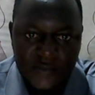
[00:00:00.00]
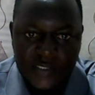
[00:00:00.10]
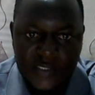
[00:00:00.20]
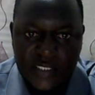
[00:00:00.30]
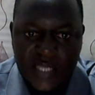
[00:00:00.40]

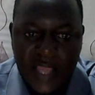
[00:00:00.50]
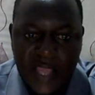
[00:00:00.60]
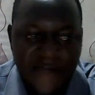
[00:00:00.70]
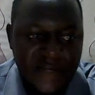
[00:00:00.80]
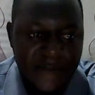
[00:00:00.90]
Then
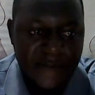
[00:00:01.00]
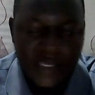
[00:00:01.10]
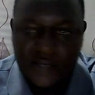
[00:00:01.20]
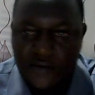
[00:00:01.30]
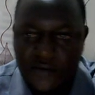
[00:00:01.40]
after
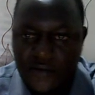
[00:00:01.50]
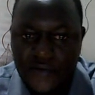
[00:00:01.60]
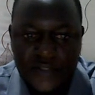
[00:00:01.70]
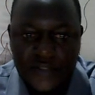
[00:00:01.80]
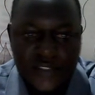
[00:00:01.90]
making all
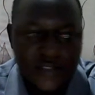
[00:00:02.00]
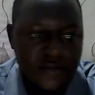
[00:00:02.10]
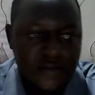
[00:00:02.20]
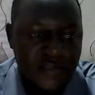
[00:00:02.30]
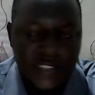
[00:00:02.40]
those
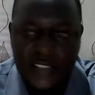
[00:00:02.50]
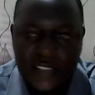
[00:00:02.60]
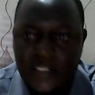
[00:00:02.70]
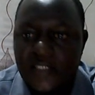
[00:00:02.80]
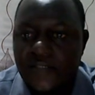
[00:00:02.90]

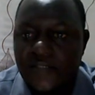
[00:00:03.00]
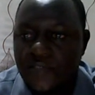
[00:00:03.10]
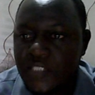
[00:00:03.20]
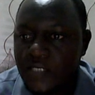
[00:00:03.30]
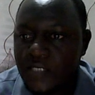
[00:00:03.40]
changes, we
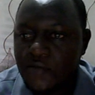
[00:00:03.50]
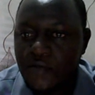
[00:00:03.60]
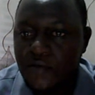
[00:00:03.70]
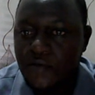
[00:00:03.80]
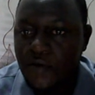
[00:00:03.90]
shall
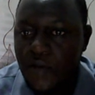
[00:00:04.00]
go